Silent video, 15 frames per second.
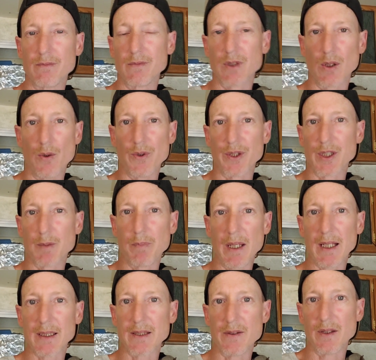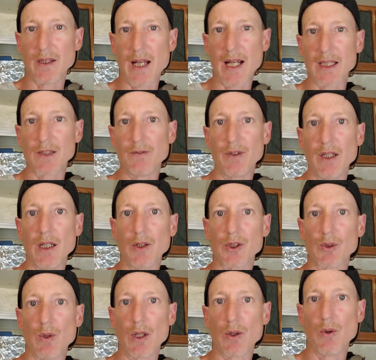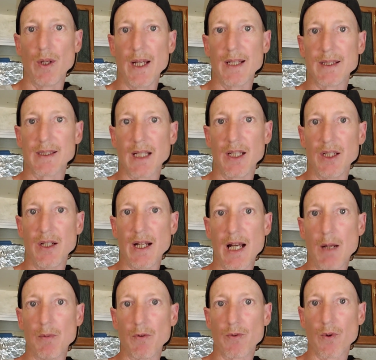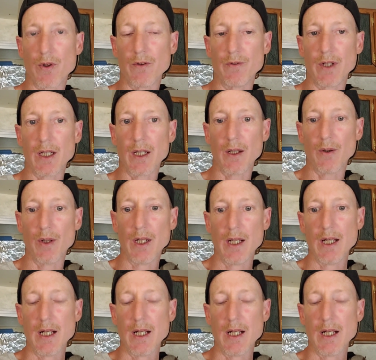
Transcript: told the specs in the last video, so I'll go ahead and tell you now before the video.